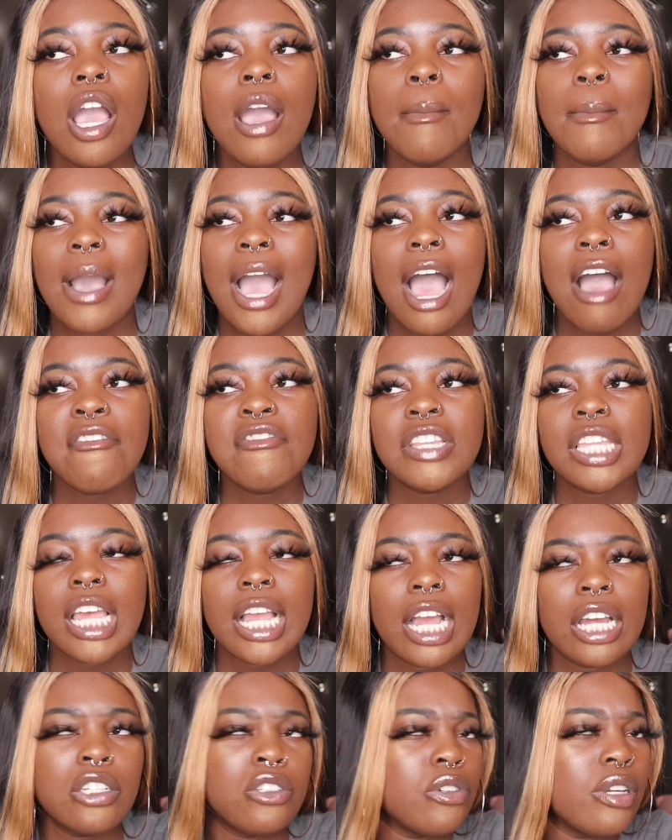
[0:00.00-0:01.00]
But I feel like
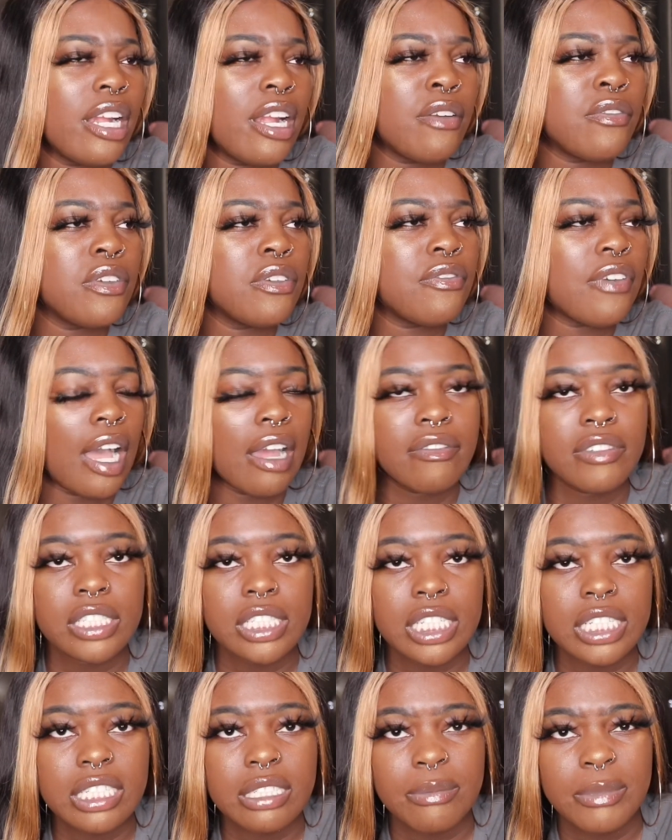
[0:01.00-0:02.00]
I do it every five to
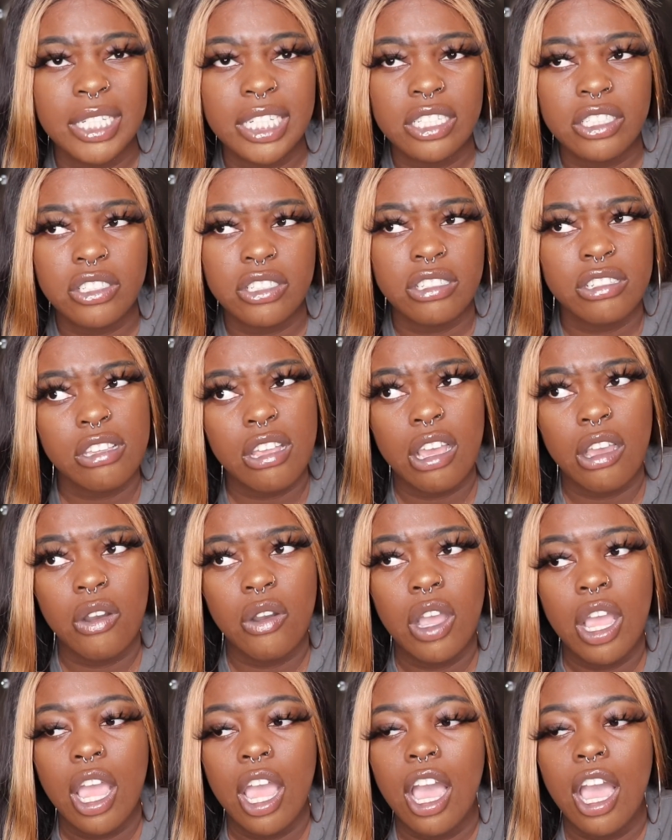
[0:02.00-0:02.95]
six minutes or so.